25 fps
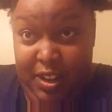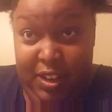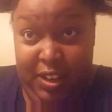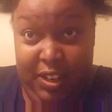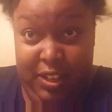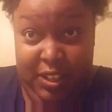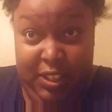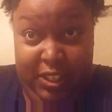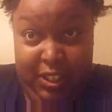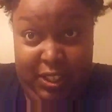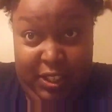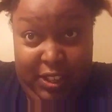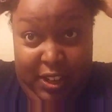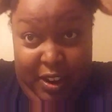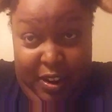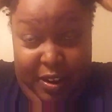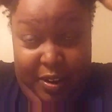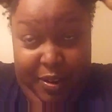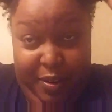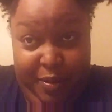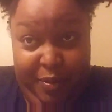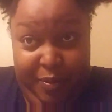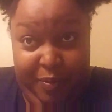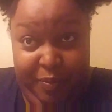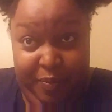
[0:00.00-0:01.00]

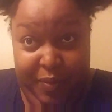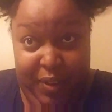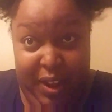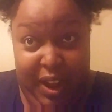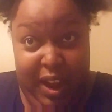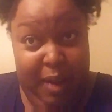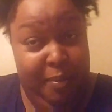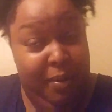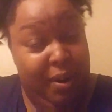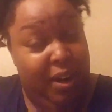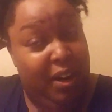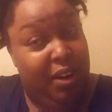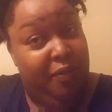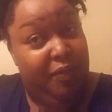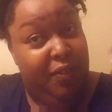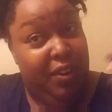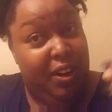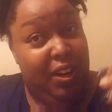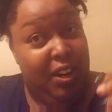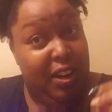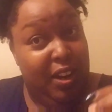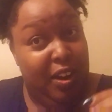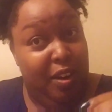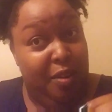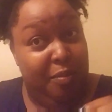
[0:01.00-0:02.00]
So I made a
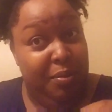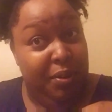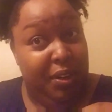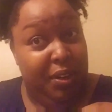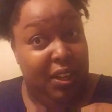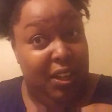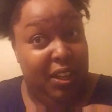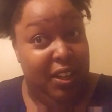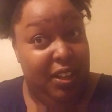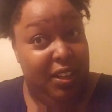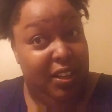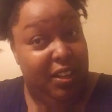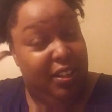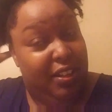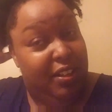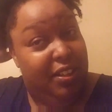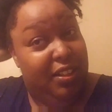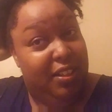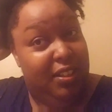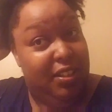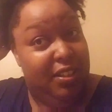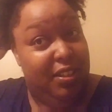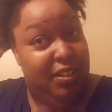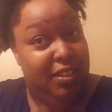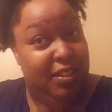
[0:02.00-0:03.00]
video
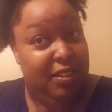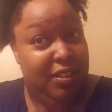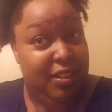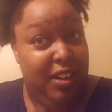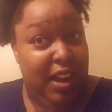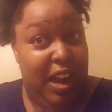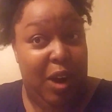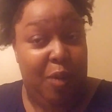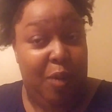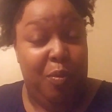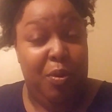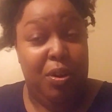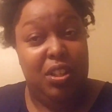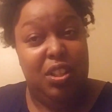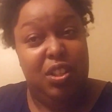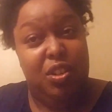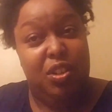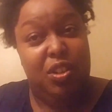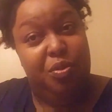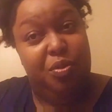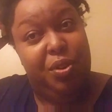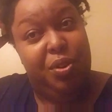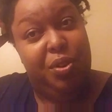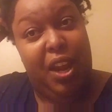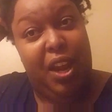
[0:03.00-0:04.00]
because I want to
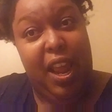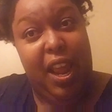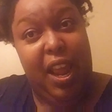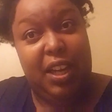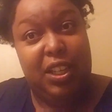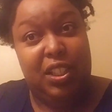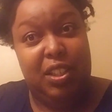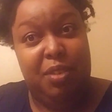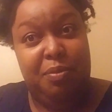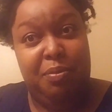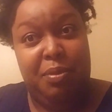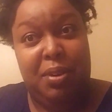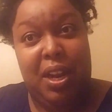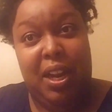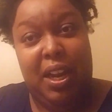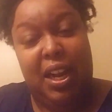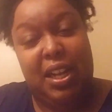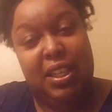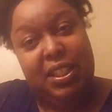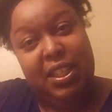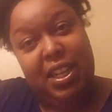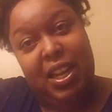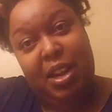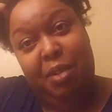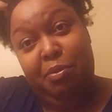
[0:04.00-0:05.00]
do reaction, but like I
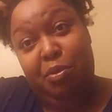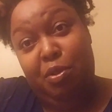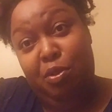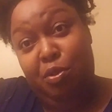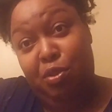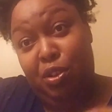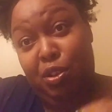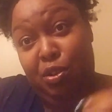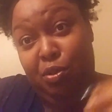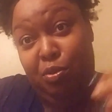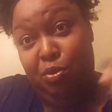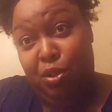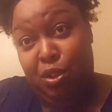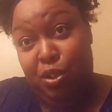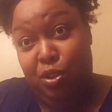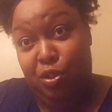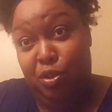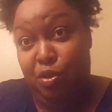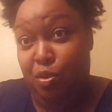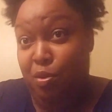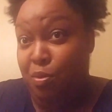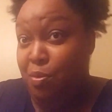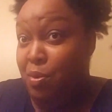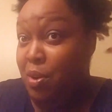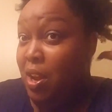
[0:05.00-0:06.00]
said, I'm new to
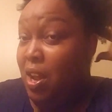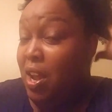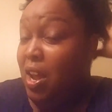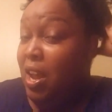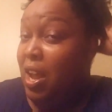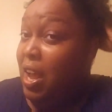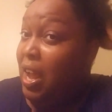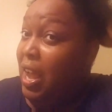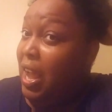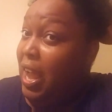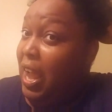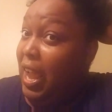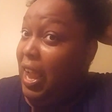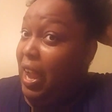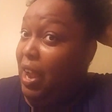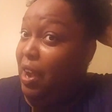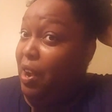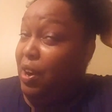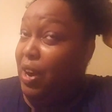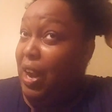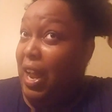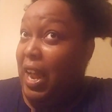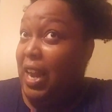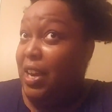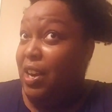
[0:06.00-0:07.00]
YouTube.
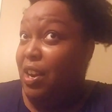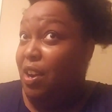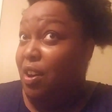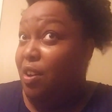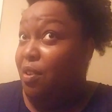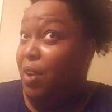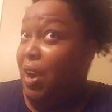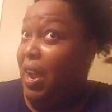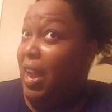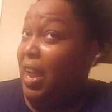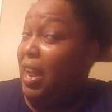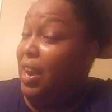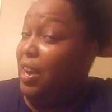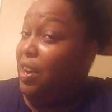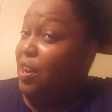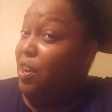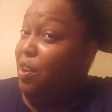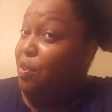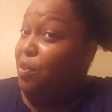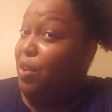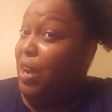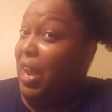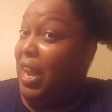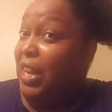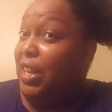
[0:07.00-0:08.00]
I I don't have
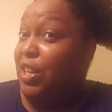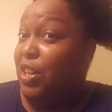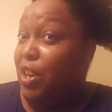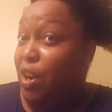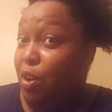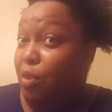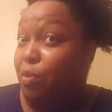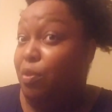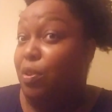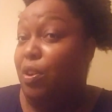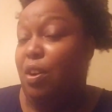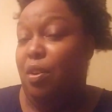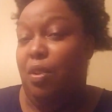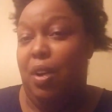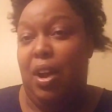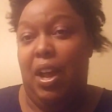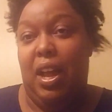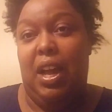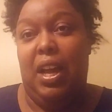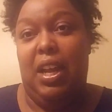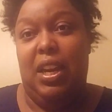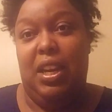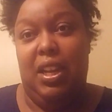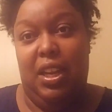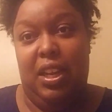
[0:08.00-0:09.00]
no I don't know
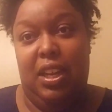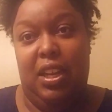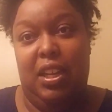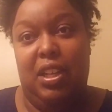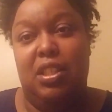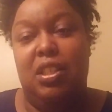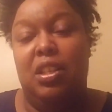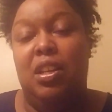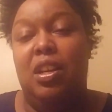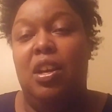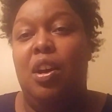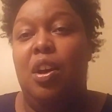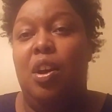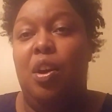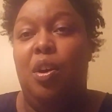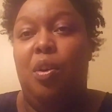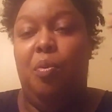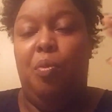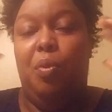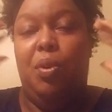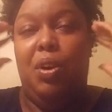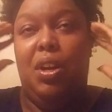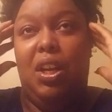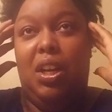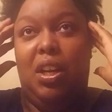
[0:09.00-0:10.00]
how it is
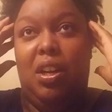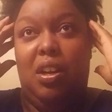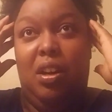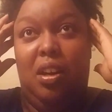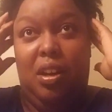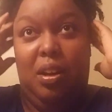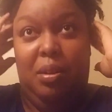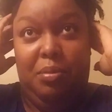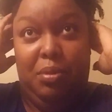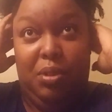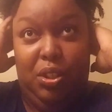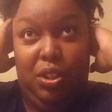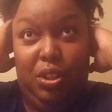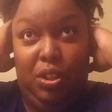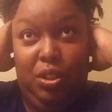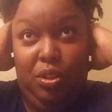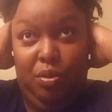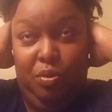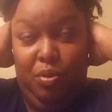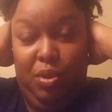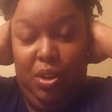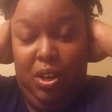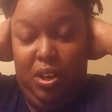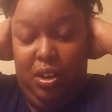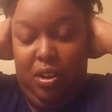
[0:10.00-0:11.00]
when it comes
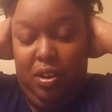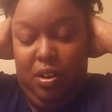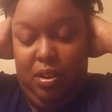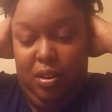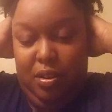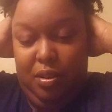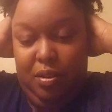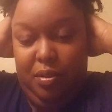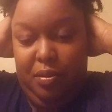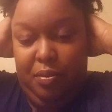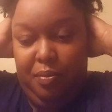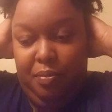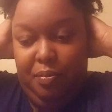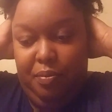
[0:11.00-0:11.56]
to um